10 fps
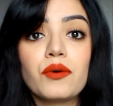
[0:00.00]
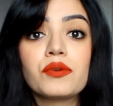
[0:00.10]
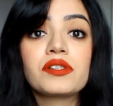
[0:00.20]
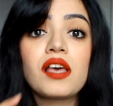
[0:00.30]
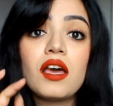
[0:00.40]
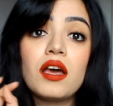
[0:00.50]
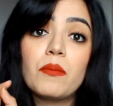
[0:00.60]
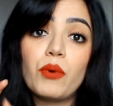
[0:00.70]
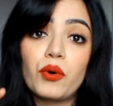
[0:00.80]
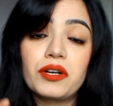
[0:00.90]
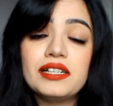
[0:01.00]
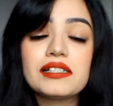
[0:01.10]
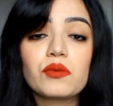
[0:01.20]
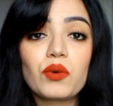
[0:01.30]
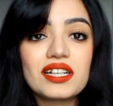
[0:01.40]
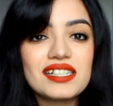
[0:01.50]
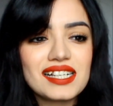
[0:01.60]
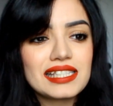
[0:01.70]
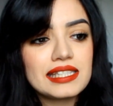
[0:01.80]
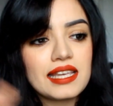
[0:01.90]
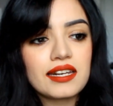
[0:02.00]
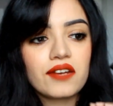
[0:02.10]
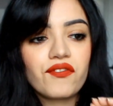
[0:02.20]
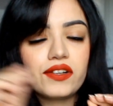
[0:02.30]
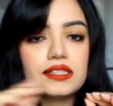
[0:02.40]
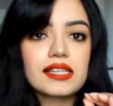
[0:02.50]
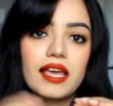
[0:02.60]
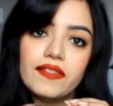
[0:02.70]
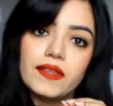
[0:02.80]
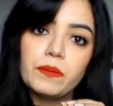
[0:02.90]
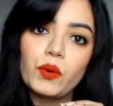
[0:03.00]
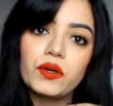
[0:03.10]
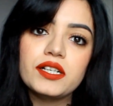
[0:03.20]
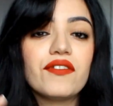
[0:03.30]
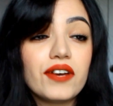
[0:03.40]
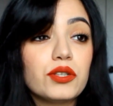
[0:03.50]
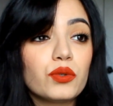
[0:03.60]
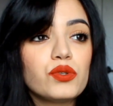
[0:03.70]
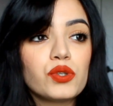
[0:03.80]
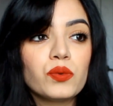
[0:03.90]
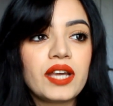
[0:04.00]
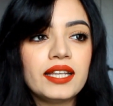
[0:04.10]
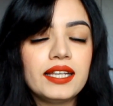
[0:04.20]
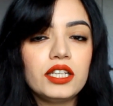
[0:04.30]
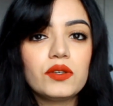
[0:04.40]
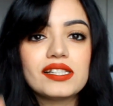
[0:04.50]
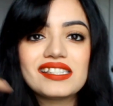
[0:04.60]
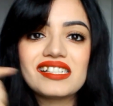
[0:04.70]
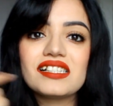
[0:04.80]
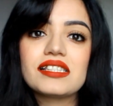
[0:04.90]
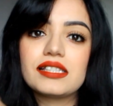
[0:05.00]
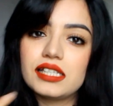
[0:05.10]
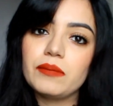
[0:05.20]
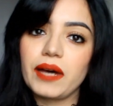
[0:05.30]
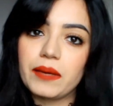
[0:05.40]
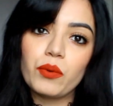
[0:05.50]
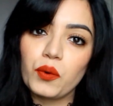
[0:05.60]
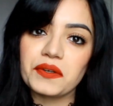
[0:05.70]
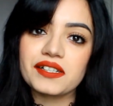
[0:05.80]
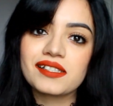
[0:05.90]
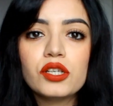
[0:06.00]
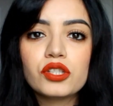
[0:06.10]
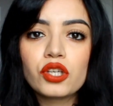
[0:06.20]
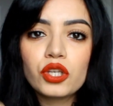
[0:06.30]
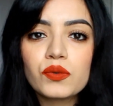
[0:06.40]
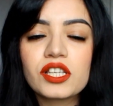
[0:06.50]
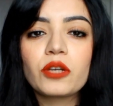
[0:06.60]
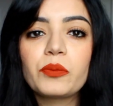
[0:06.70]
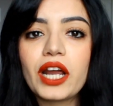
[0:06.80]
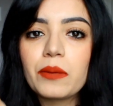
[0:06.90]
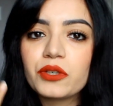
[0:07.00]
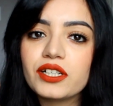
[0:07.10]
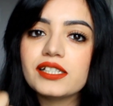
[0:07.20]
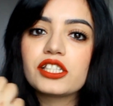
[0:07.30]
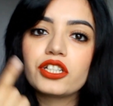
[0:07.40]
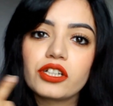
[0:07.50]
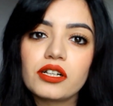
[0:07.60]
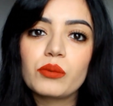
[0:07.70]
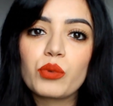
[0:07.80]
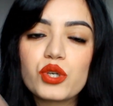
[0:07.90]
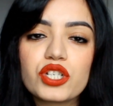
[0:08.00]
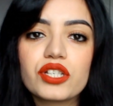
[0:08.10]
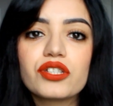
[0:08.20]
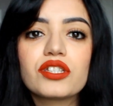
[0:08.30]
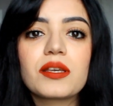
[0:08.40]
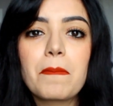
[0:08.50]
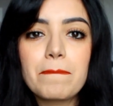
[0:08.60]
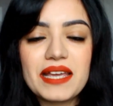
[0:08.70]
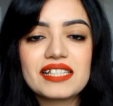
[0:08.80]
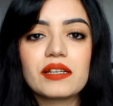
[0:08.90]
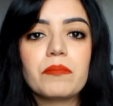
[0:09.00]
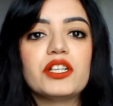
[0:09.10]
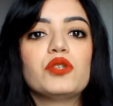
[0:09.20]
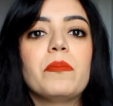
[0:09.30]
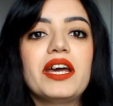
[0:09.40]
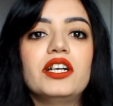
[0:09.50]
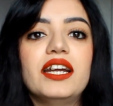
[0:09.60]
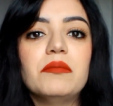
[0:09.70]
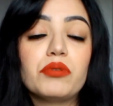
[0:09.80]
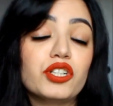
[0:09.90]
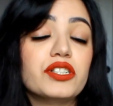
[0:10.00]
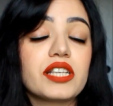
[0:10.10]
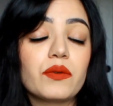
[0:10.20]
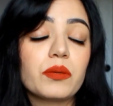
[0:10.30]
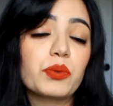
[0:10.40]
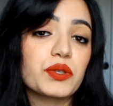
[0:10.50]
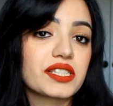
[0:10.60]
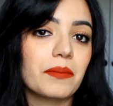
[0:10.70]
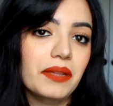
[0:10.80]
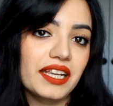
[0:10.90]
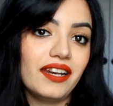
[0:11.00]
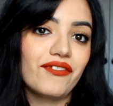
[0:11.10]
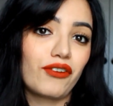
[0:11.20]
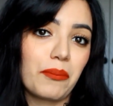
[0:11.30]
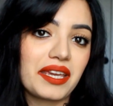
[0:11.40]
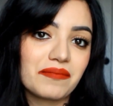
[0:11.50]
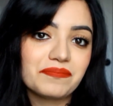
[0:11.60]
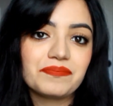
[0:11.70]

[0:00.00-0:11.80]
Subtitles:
those pores. What it does is that it fills in the pores. If I don't do that, then you can still see my pores. So using your primer in circular motions makes it much better and blurs out the pores completely for me.